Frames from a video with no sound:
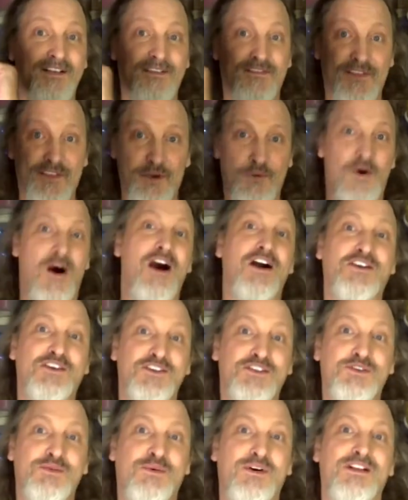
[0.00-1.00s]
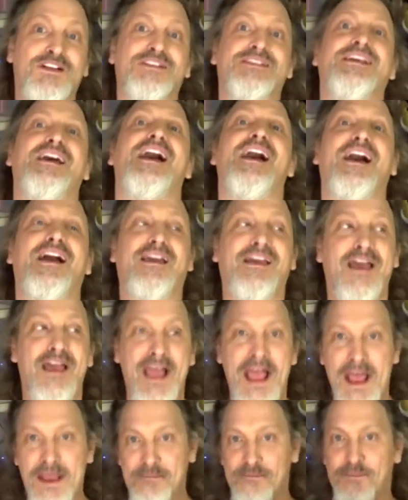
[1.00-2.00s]
for the walkers to all attack,
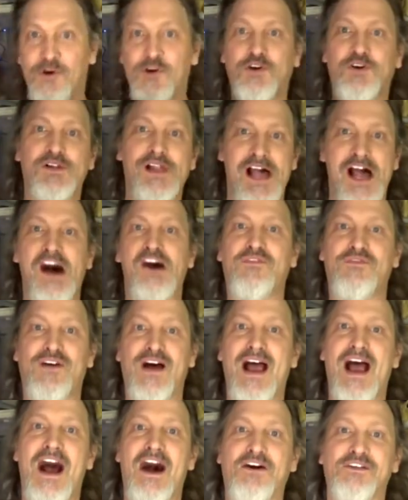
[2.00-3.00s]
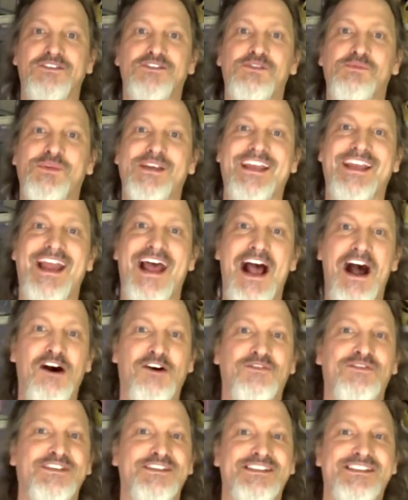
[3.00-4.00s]
and pull Alpha out. So we get Alpha